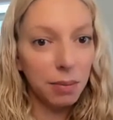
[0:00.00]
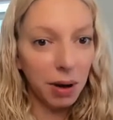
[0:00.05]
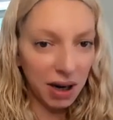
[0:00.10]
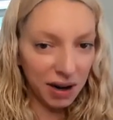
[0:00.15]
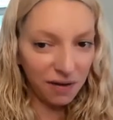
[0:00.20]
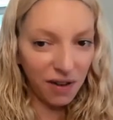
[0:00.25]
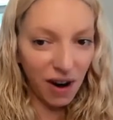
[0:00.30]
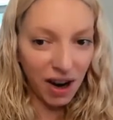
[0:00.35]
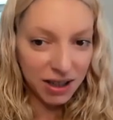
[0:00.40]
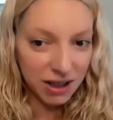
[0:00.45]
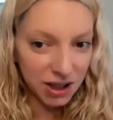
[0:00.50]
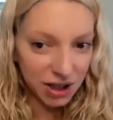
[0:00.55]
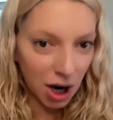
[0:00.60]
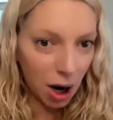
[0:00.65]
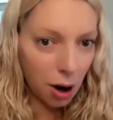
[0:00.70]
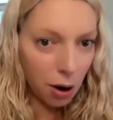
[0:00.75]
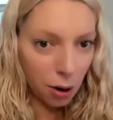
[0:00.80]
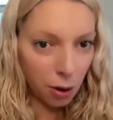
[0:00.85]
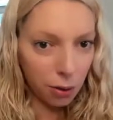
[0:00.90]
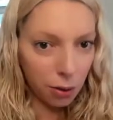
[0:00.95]
But if I
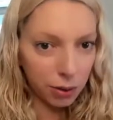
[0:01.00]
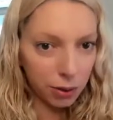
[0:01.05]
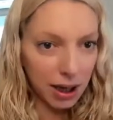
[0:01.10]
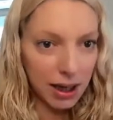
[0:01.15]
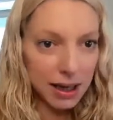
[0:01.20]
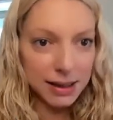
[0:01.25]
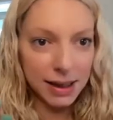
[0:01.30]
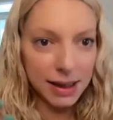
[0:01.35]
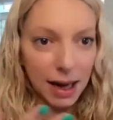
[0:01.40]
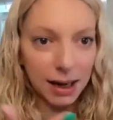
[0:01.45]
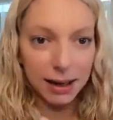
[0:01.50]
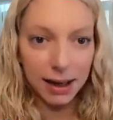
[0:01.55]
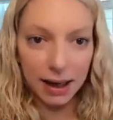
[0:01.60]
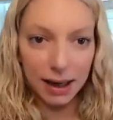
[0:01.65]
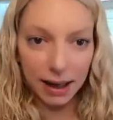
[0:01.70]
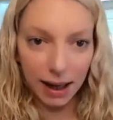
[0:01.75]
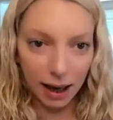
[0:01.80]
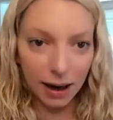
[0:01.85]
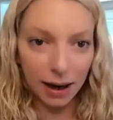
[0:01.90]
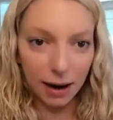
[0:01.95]
don't, he's not
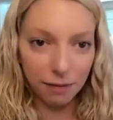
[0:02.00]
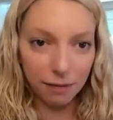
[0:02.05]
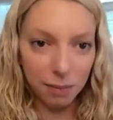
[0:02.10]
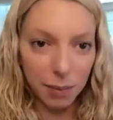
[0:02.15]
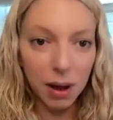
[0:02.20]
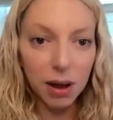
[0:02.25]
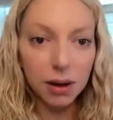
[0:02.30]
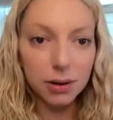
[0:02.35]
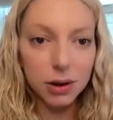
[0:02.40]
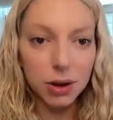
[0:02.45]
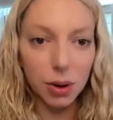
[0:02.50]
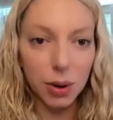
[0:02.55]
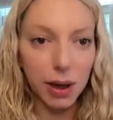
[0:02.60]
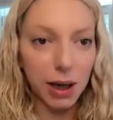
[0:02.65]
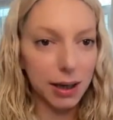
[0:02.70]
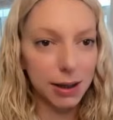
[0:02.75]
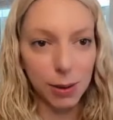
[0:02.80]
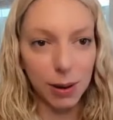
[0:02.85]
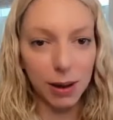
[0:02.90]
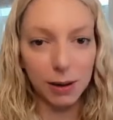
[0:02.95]
going to get enough milk
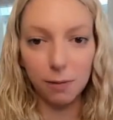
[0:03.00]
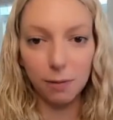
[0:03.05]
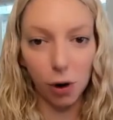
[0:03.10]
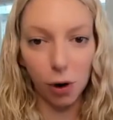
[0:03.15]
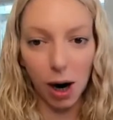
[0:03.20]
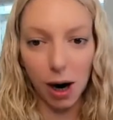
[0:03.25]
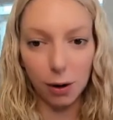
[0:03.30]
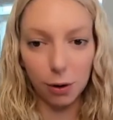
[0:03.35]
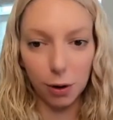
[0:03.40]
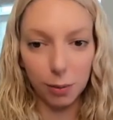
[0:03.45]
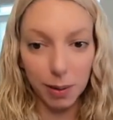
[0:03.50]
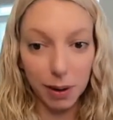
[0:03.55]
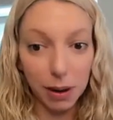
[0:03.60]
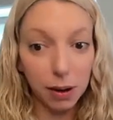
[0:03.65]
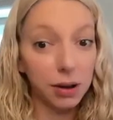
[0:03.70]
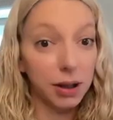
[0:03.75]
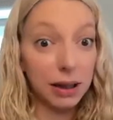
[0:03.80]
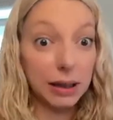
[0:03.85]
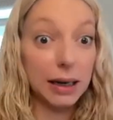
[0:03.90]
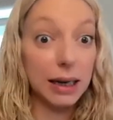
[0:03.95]
during a 24-hour
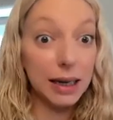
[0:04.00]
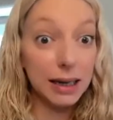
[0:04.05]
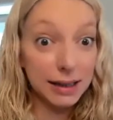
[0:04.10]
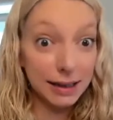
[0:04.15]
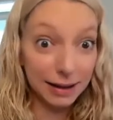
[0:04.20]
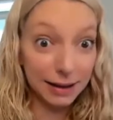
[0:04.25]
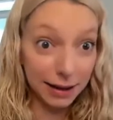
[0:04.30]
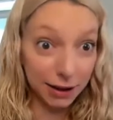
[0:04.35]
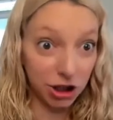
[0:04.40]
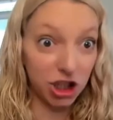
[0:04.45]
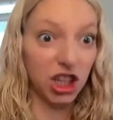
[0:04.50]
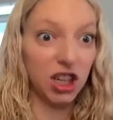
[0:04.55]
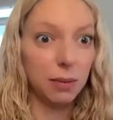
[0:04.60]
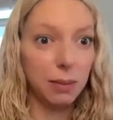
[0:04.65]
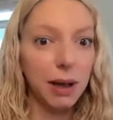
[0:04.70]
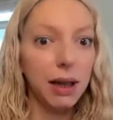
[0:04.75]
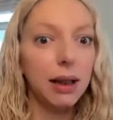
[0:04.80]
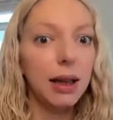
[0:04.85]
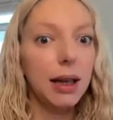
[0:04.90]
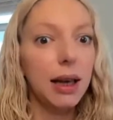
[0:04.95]
period. He's
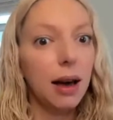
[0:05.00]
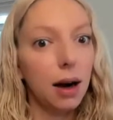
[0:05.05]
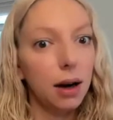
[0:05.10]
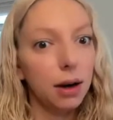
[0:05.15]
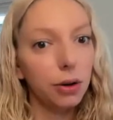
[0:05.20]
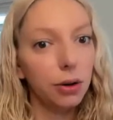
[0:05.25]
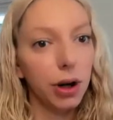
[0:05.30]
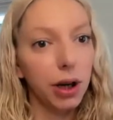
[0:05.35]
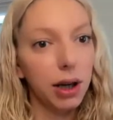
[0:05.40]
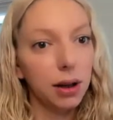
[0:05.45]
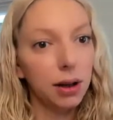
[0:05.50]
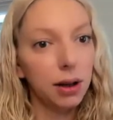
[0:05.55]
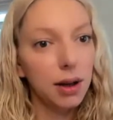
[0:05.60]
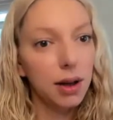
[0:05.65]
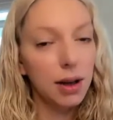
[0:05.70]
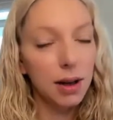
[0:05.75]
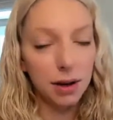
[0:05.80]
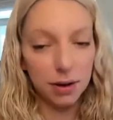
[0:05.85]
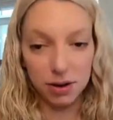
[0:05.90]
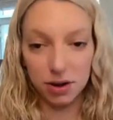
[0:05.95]
legitimately hungry.
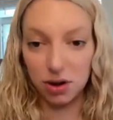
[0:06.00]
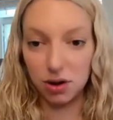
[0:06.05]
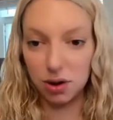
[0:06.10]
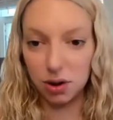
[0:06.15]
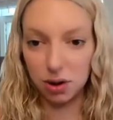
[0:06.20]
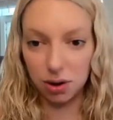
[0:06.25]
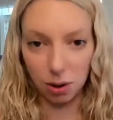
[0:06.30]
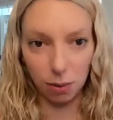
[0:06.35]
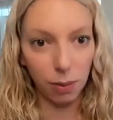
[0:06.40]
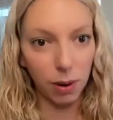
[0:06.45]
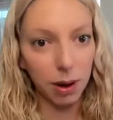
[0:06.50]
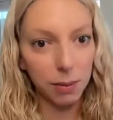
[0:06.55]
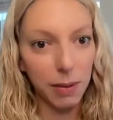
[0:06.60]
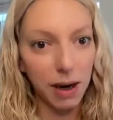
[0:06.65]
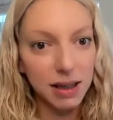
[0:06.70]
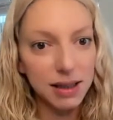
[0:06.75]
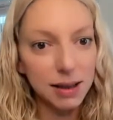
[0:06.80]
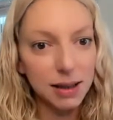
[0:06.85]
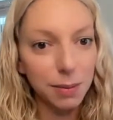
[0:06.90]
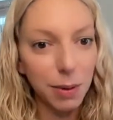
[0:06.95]
So what
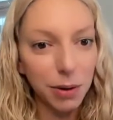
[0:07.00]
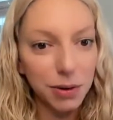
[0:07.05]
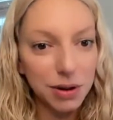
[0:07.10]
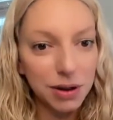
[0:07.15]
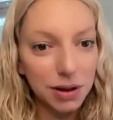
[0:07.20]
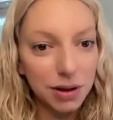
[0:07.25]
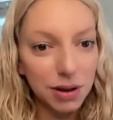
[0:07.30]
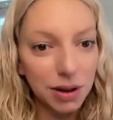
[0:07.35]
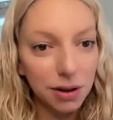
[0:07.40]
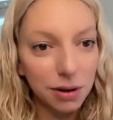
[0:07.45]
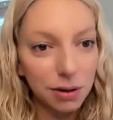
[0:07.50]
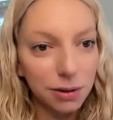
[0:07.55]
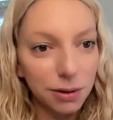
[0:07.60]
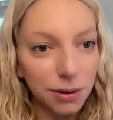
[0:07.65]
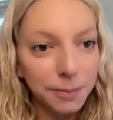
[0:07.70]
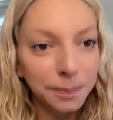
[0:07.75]
am I supposed to do?